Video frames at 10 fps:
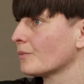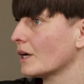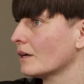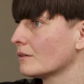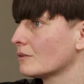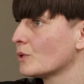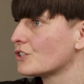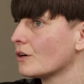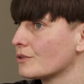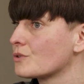and
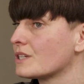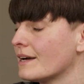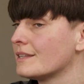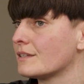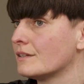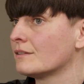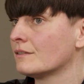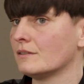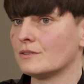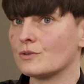which also ties
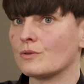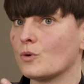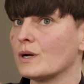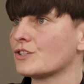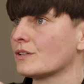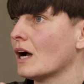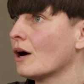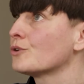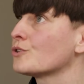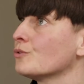into the question
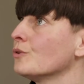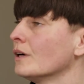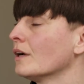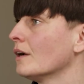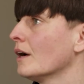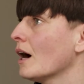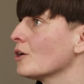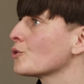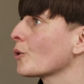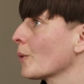how to
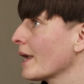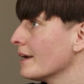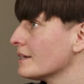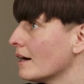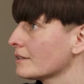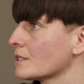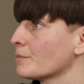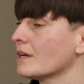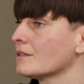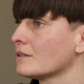create art
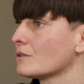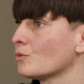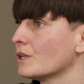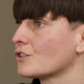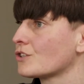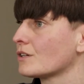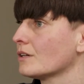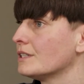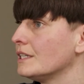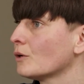spaces which
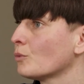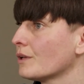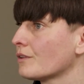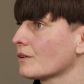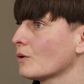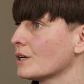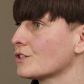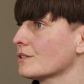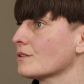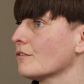deal with
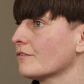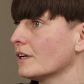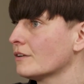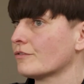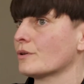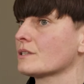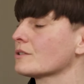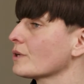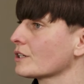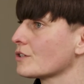questions of
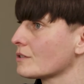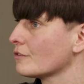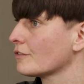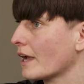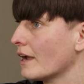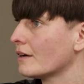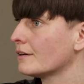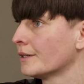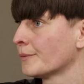infrastructures of care,